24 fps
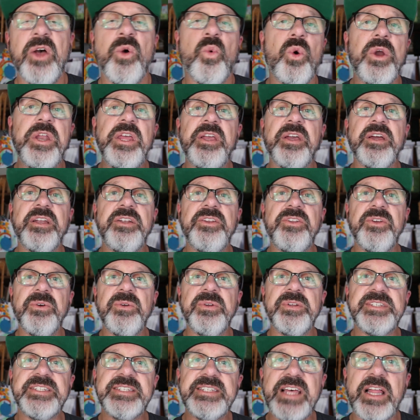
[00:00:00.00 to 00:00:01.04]
What are you gonna do
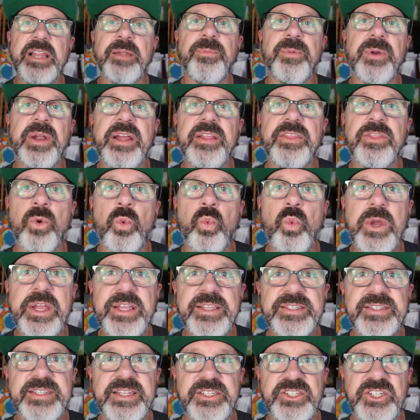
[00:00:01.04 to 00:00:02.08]
to celebrate the
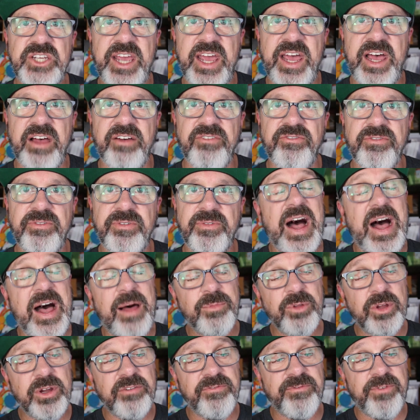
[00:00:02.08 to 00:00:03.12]
wins that you have?
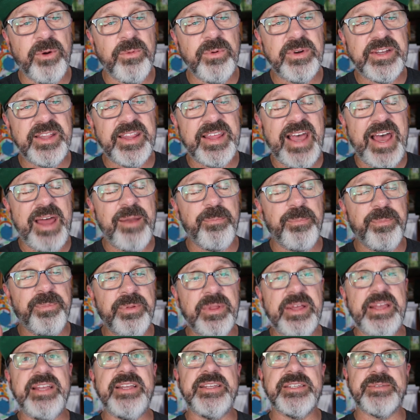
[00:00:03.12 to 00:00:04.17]
I'm looking forward to that.
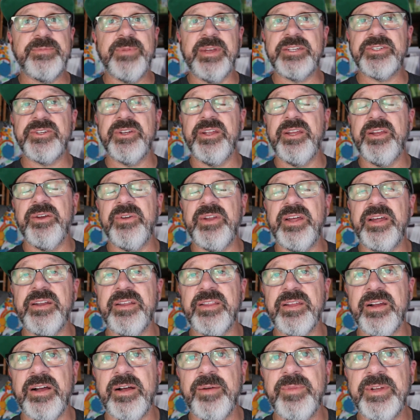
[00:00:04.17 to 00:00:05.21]
Please make sure you go down
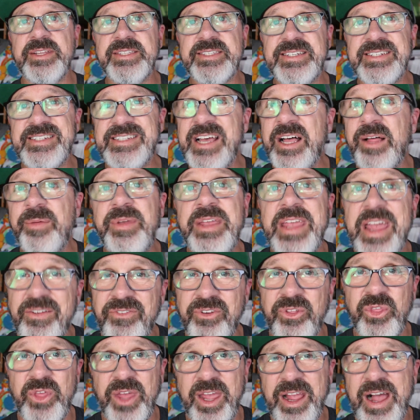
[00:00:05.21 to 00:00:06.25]
to the comments and tell me
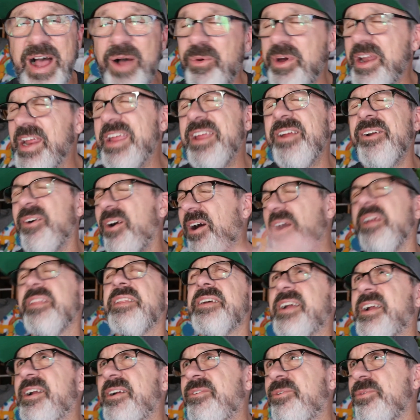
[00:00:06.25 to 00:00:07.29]
everything. I wanna hear all
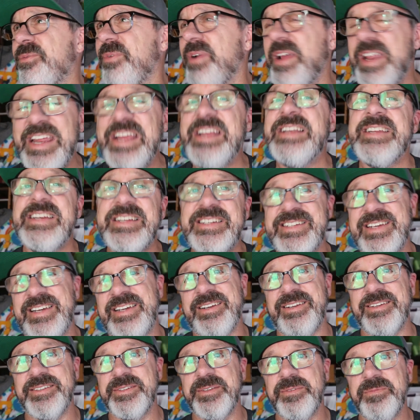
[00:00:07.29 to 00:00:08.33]
the gritty
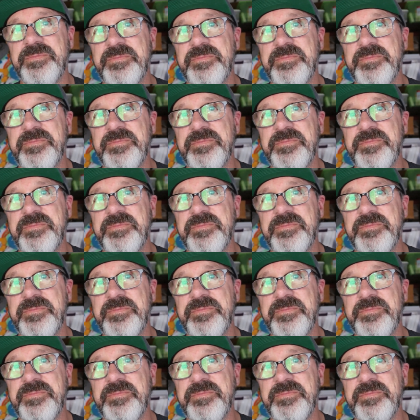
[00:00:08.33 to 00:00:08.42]
details.